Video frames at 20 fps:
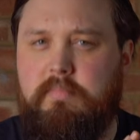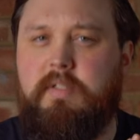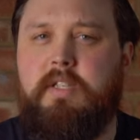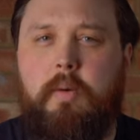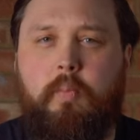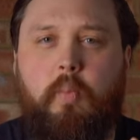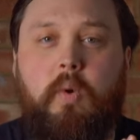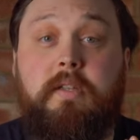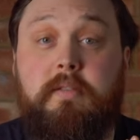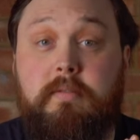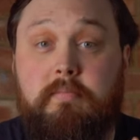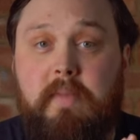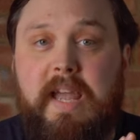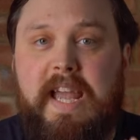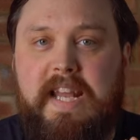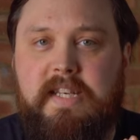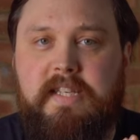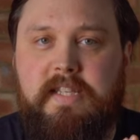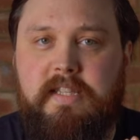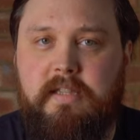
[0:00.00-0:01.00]
someone's
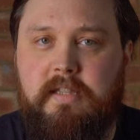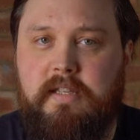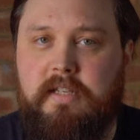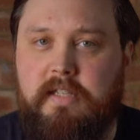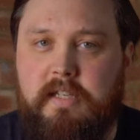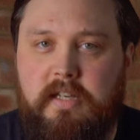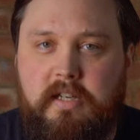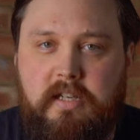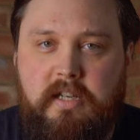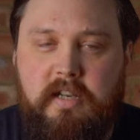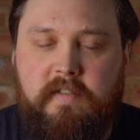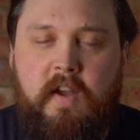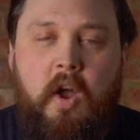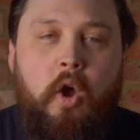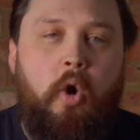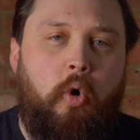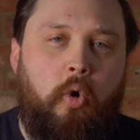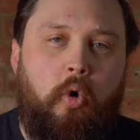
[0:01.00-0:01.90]
ended the dive,